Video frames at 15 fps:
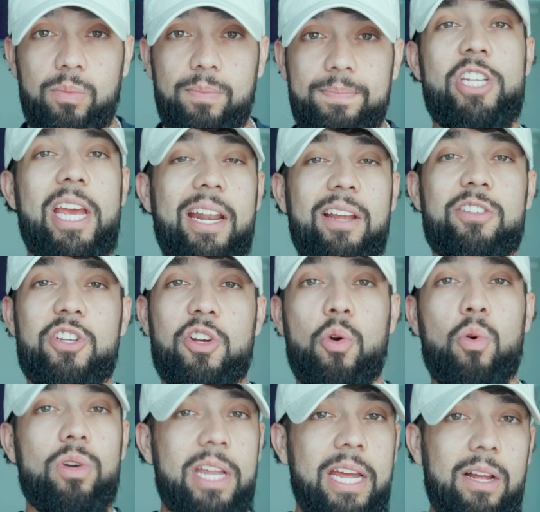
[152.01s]
Shout out to
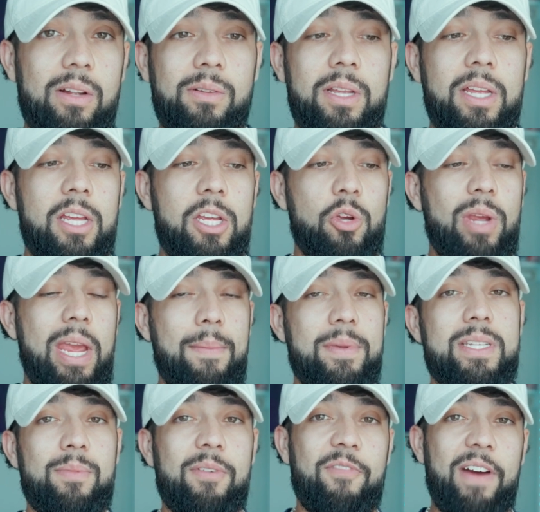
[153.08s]
Cordell, who gave me
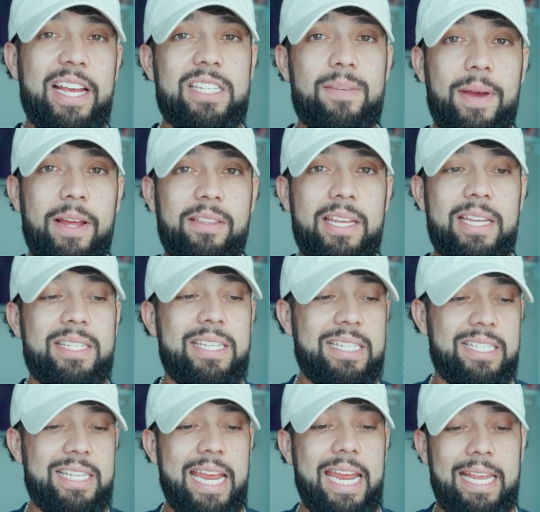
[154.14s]
some advice about this and
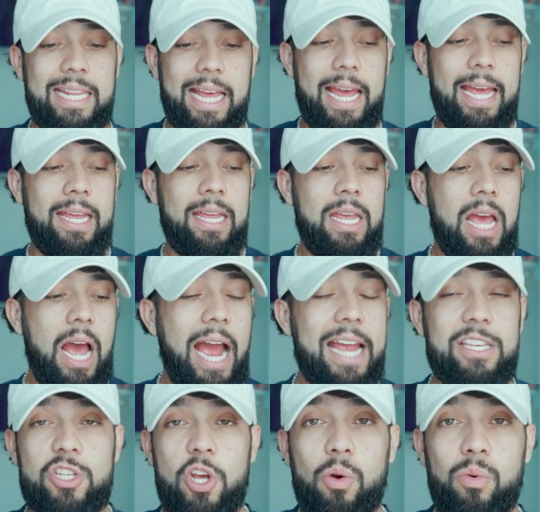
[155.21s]
saying that I
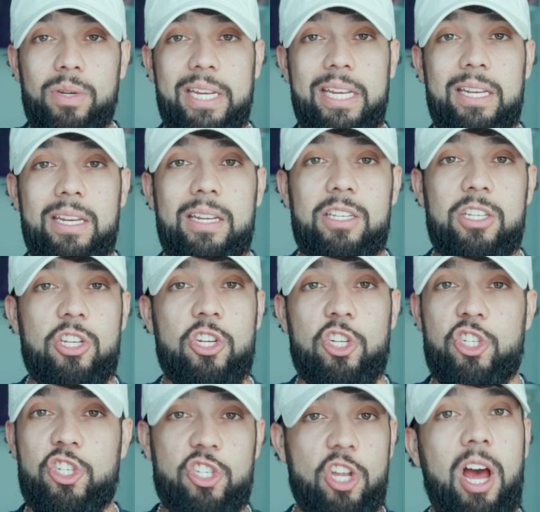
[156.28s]
don't need to
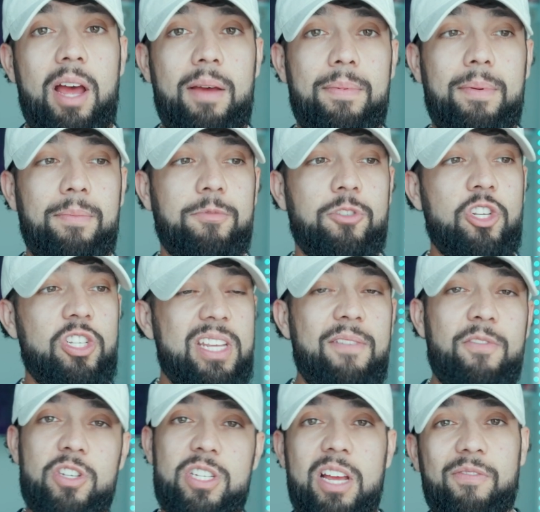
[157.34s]
just stop. Just give
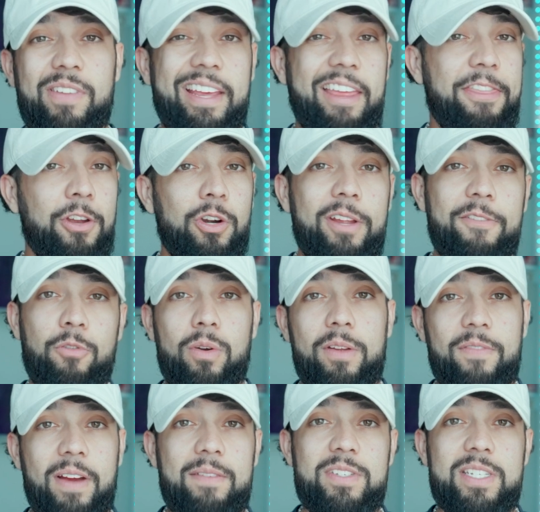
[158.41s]
yourself like a
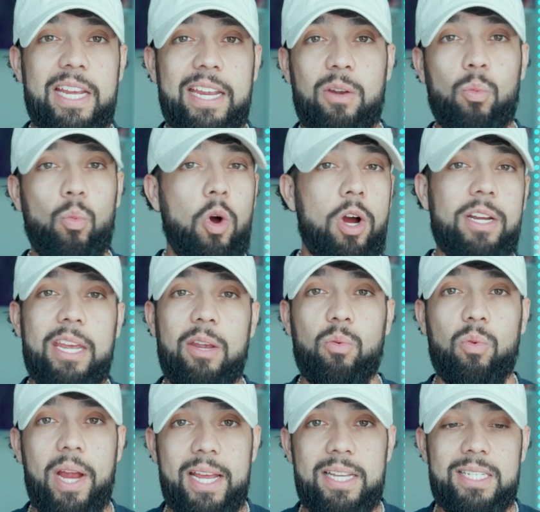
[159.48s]
30-45 second walking
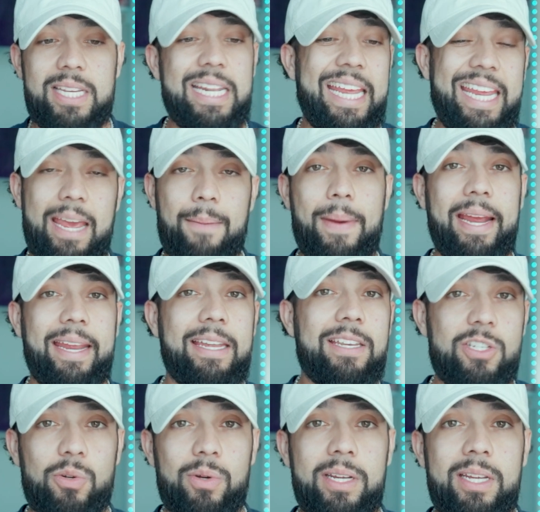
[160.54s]
rest and then get back
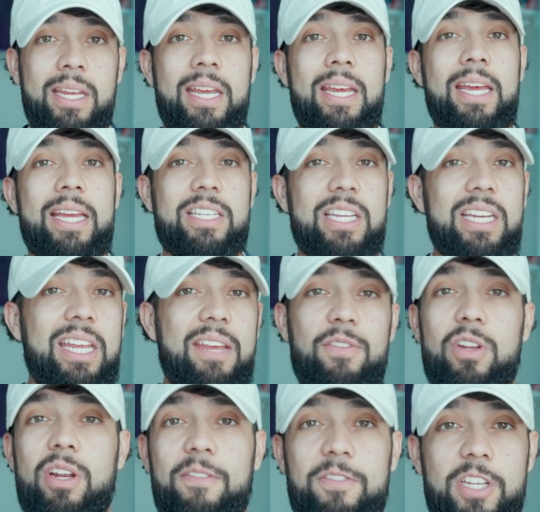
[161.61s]
into it. It's gonna give you
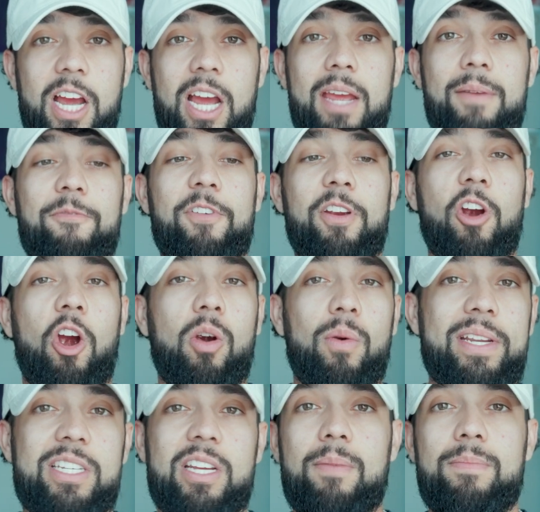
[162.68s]
enough time for your heart
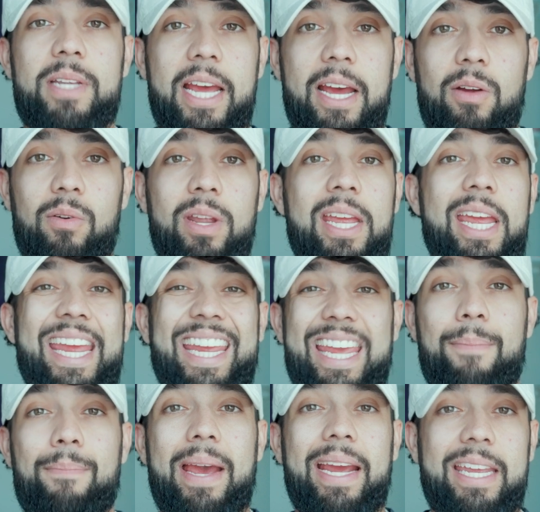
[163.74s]
rate to come down and
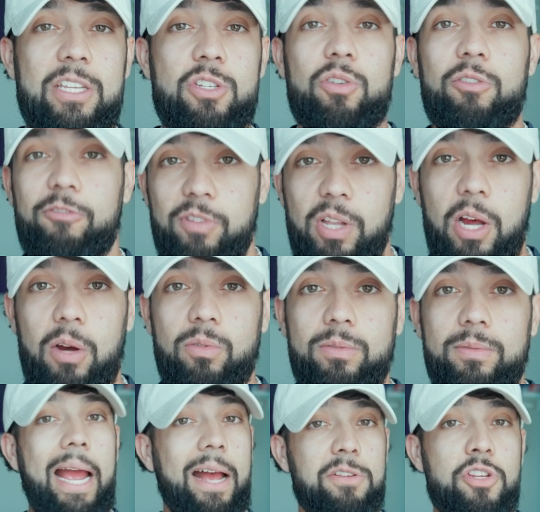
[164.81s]
get back into a flow.
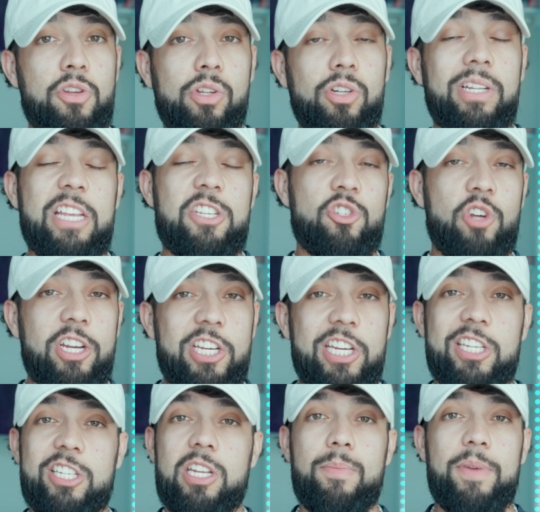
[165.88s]
I also learned that stretching
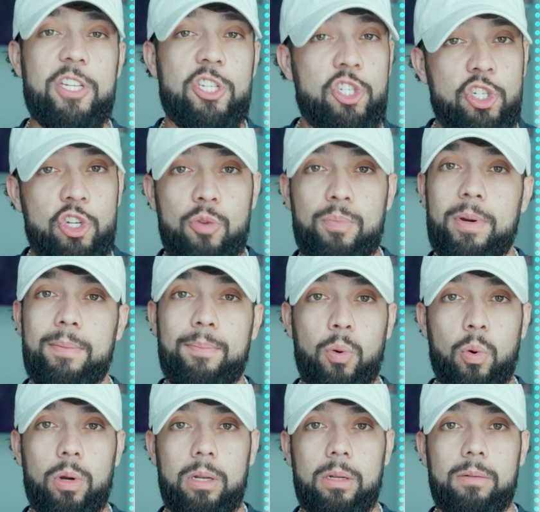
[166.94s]
is gonna be super
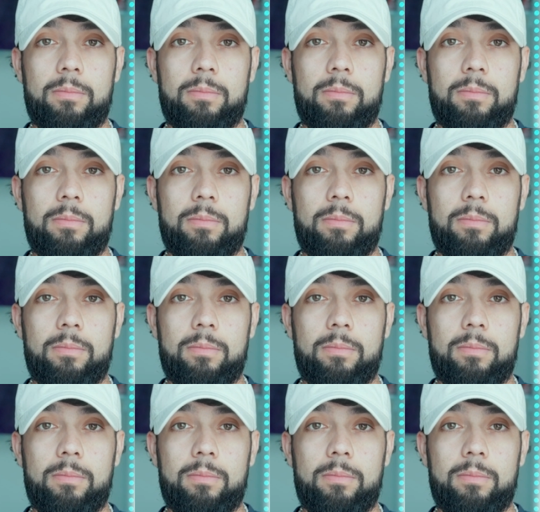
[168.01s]
important.